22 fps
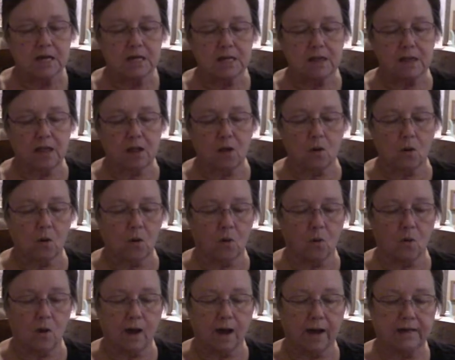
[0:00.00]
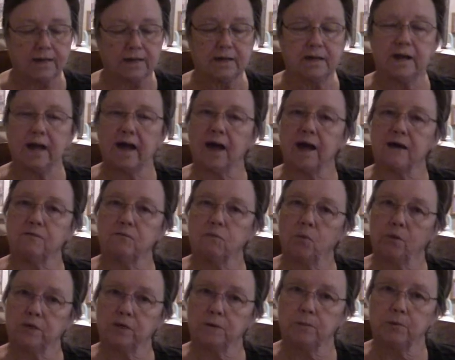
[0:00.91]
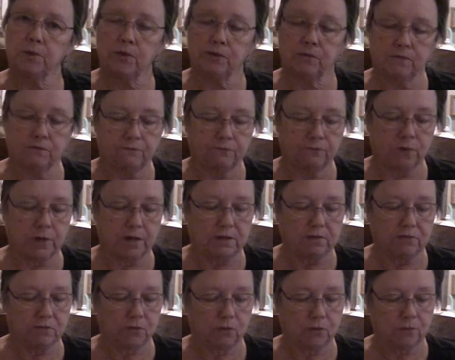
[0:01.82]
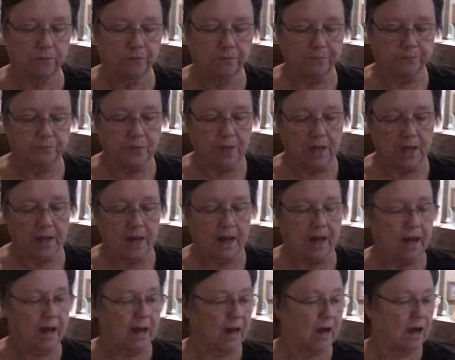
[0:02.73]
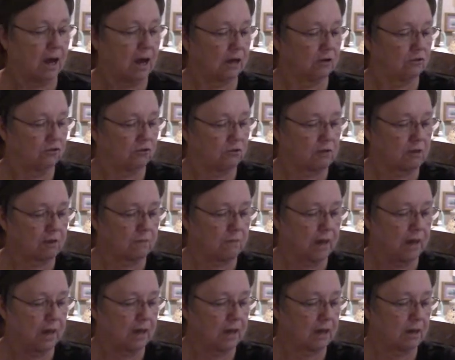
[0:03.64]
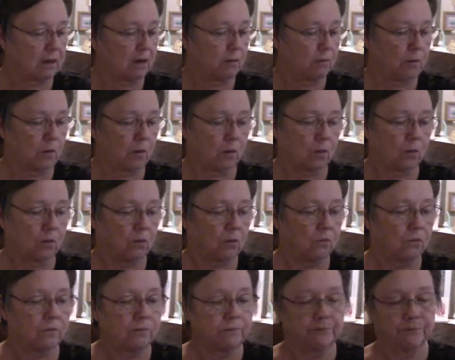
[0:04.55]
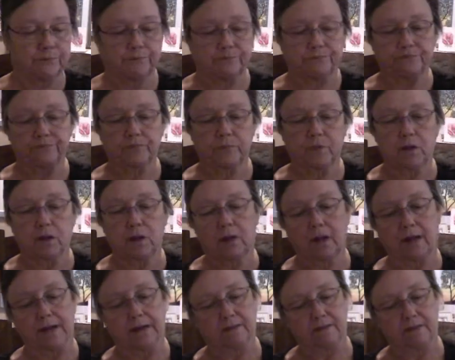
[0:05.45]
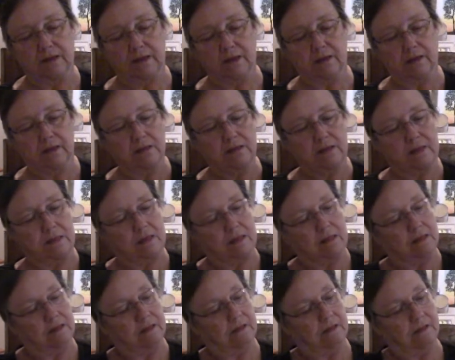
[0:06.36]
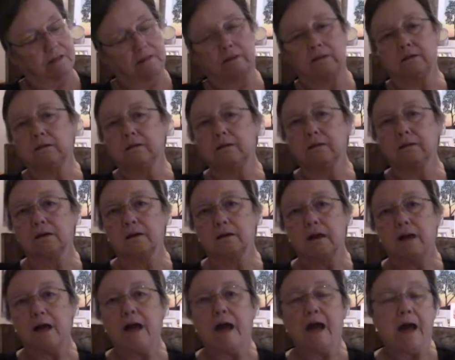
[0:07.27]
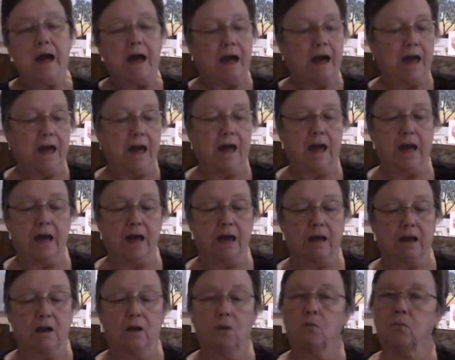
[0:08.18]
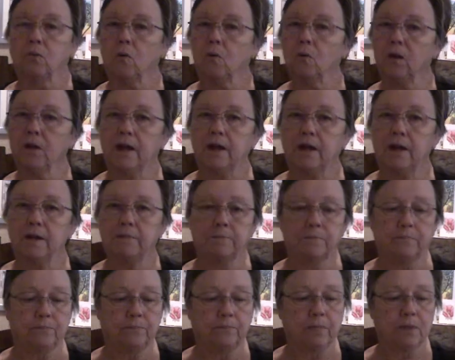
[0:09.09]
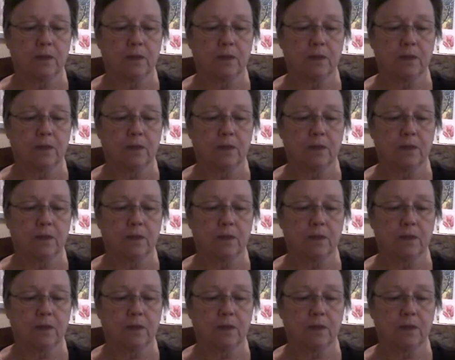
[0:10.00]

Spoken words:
So I did a half one to put in the freezer, and I just make a burl like this and roll it up